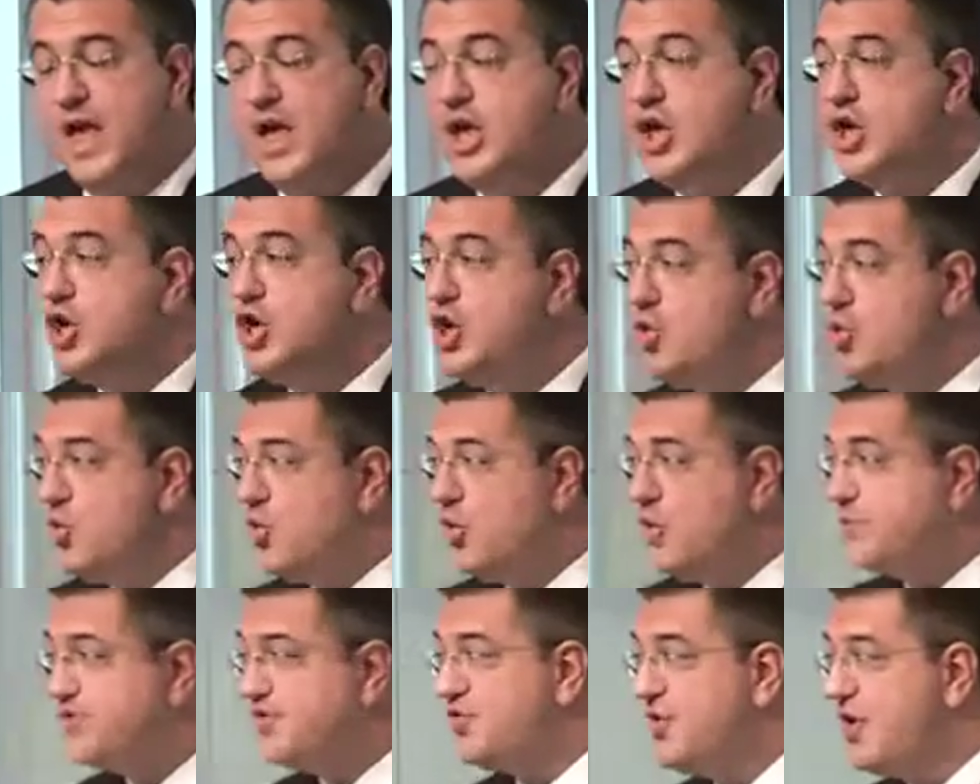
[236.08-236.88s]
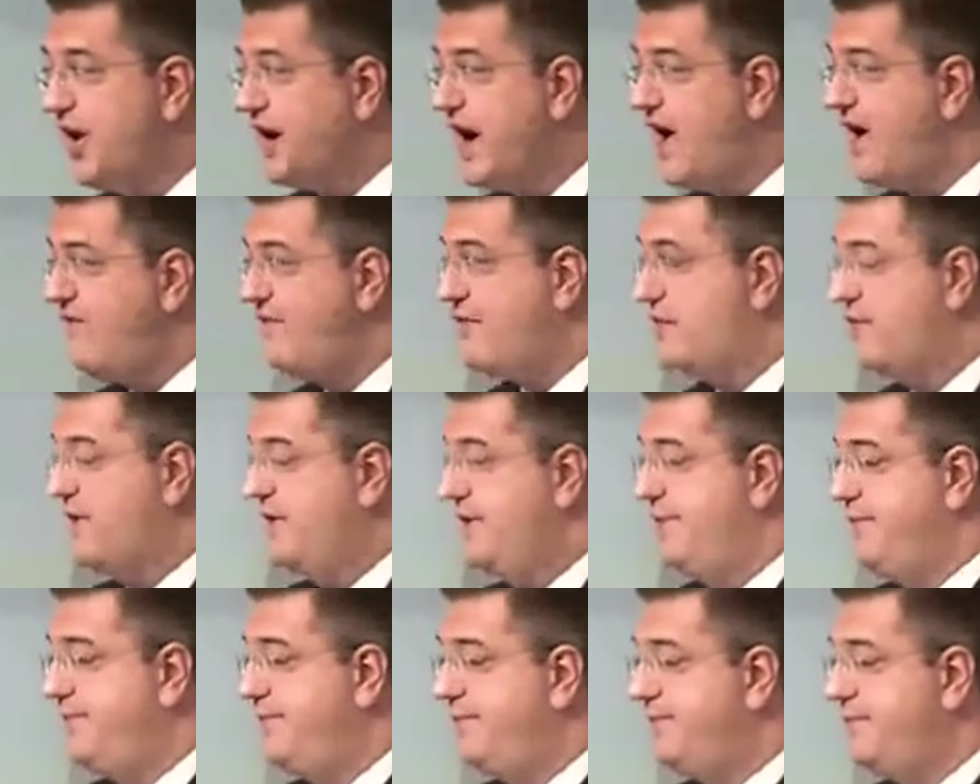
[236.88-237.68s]
Europe's recovery
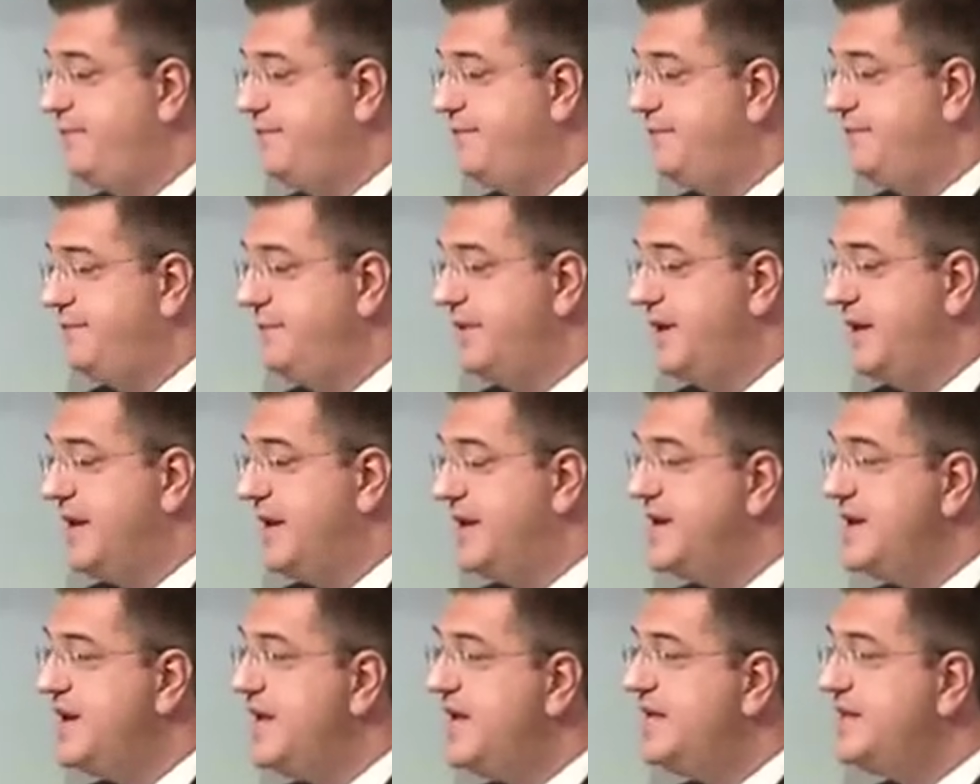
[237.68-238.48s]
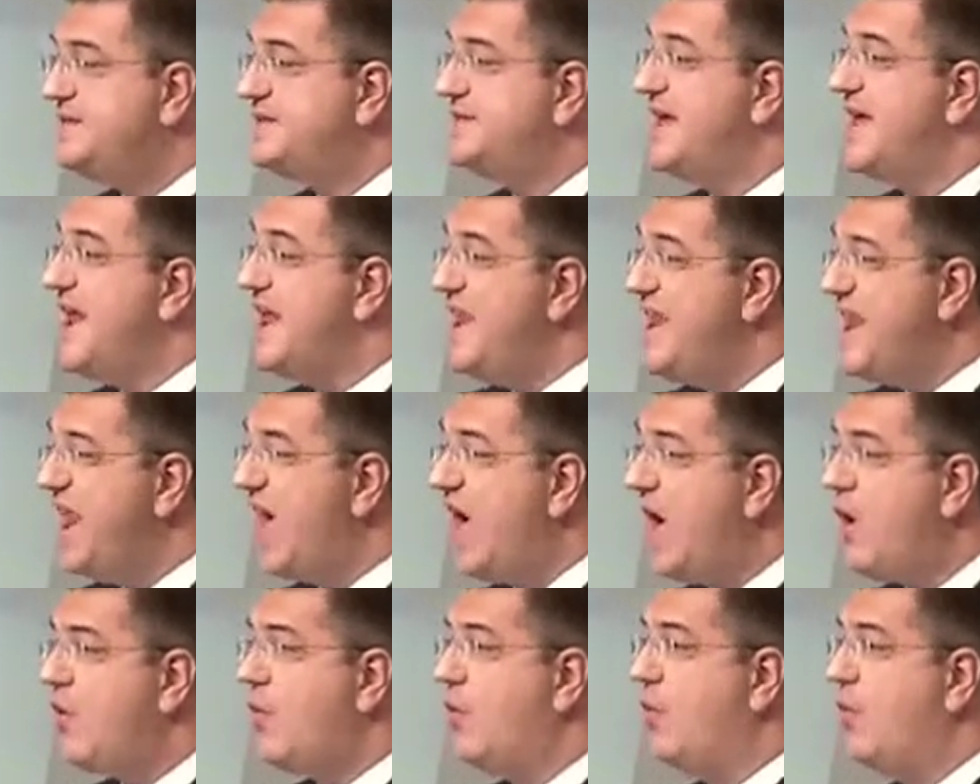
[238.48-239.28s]
needs
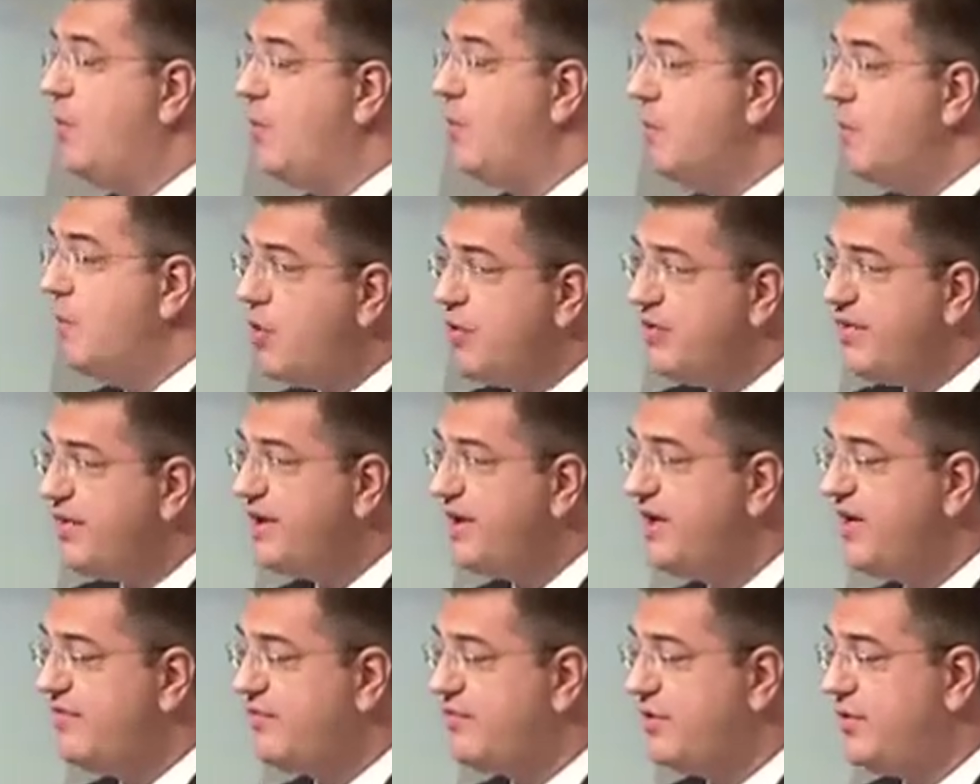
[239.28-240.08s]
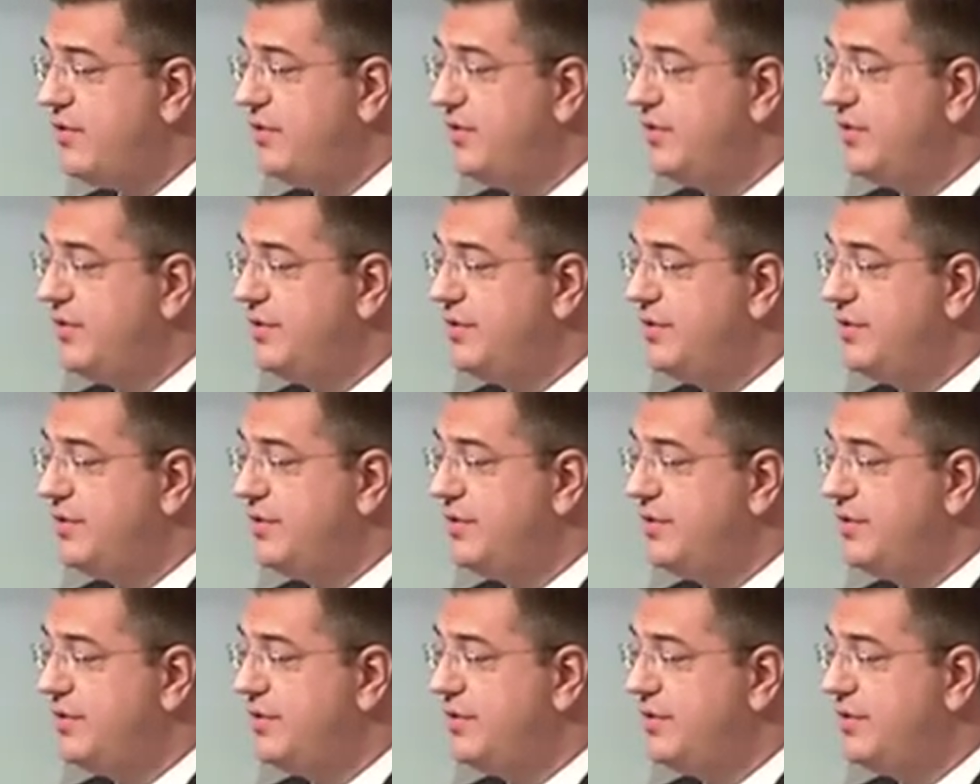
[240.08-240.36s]
now more than ever